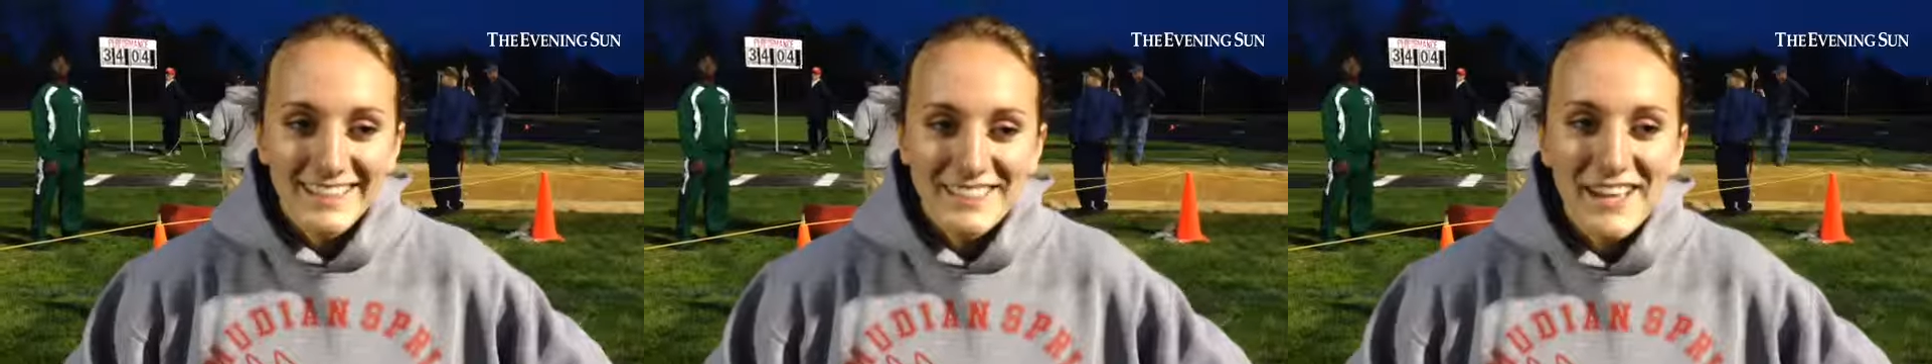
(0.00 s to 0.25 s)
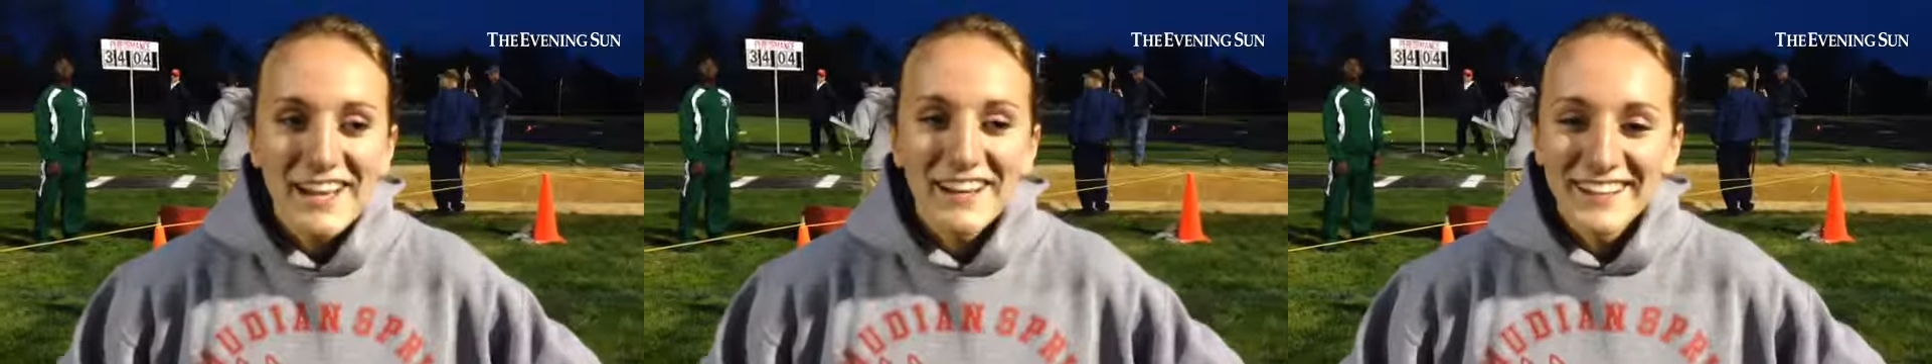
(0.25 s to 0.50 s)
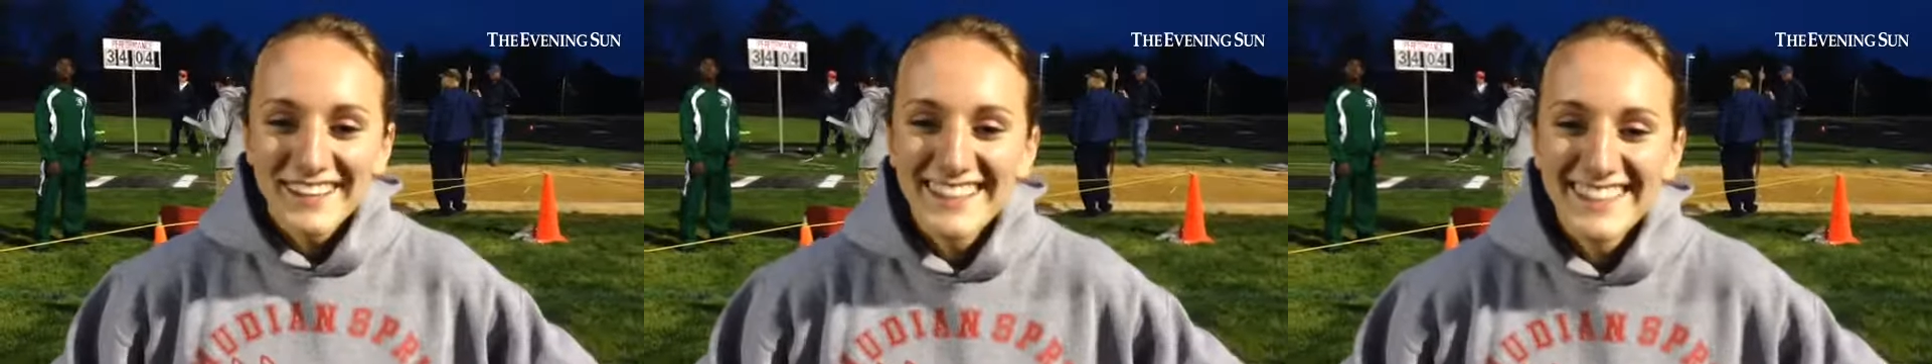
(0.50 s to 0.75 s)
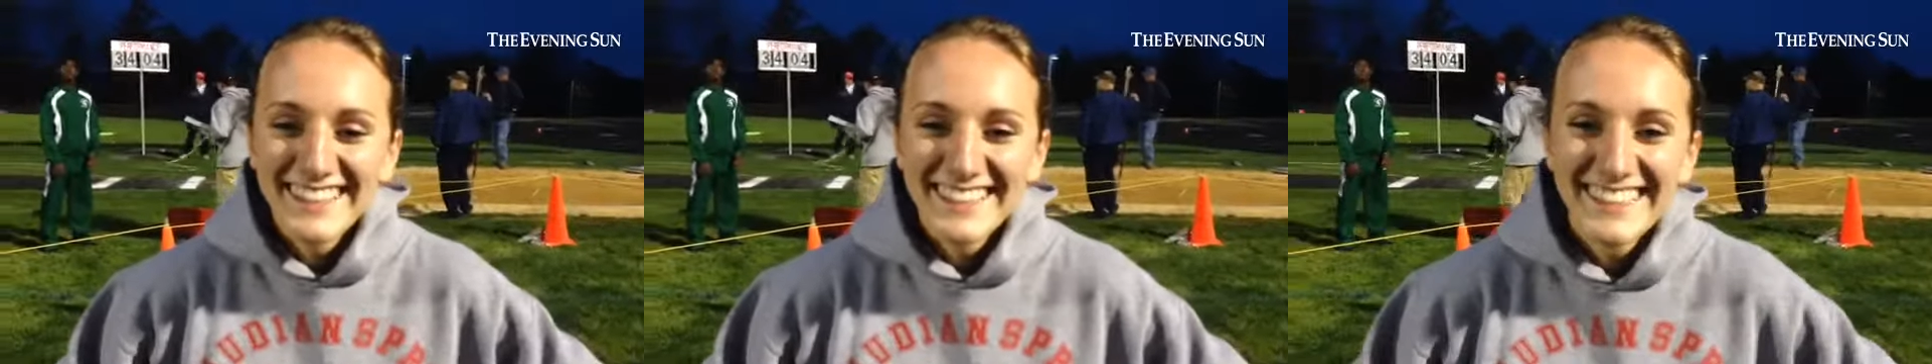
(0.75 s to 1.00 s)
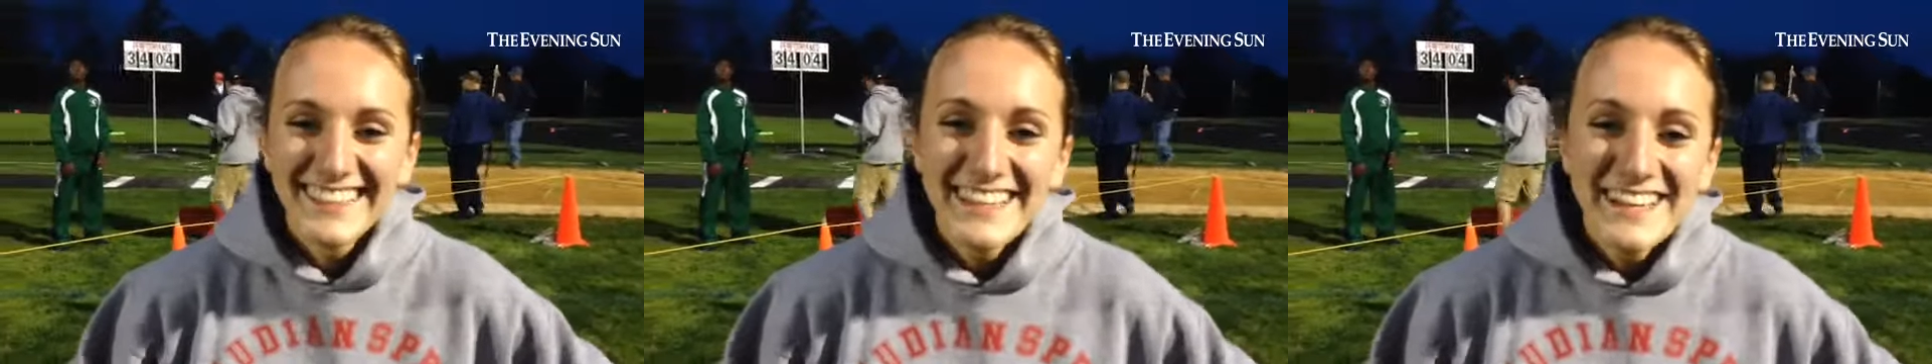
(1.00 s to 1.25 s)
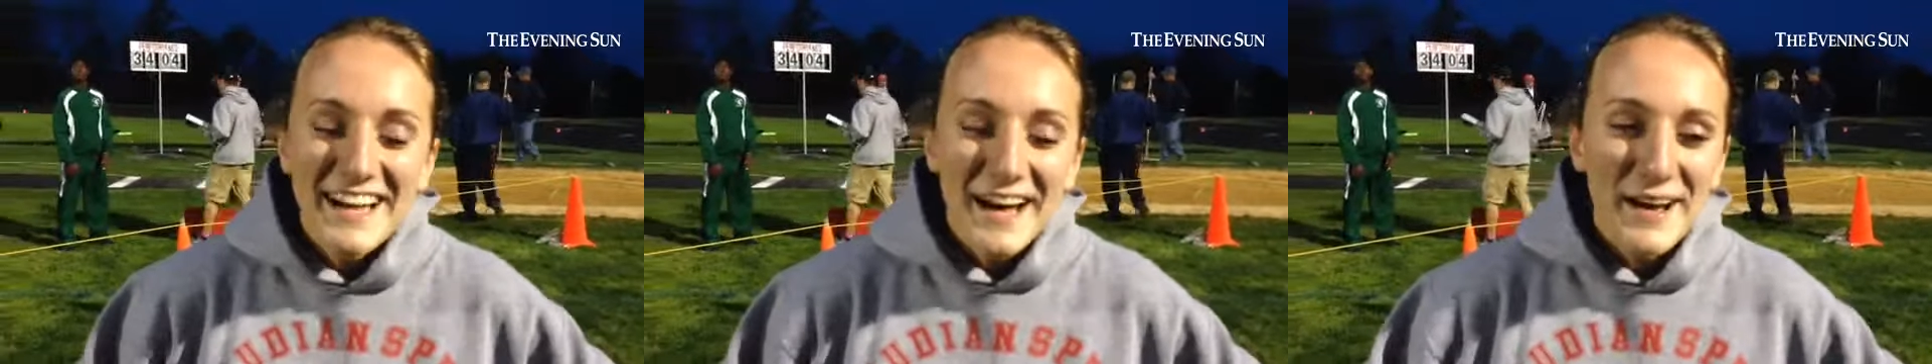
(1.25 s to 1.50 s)
tired,
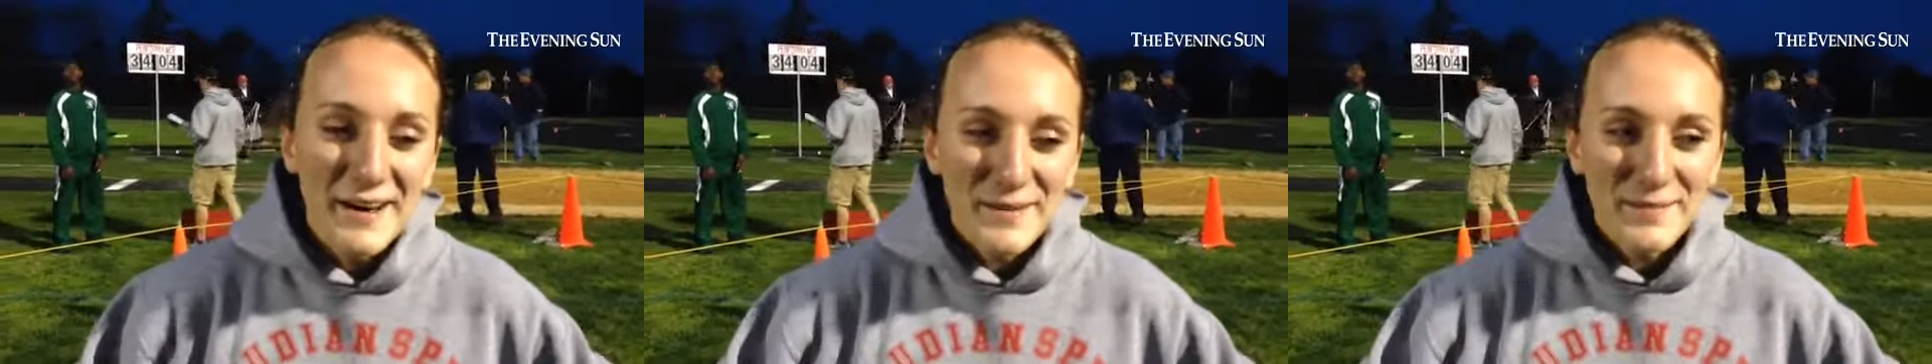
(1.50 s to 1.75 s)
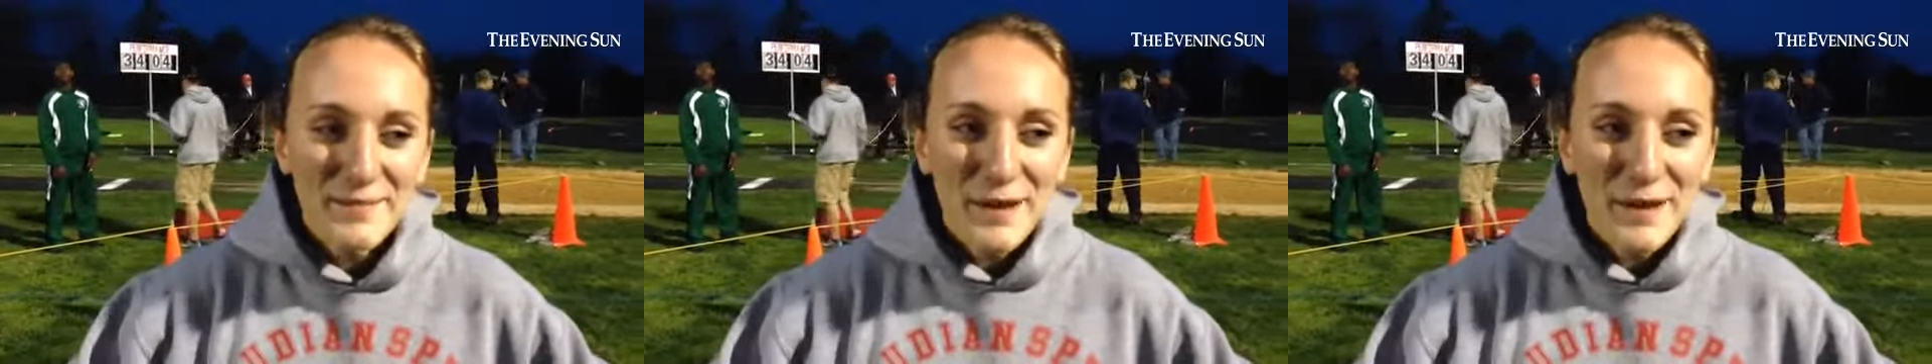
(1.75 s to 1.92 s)
um,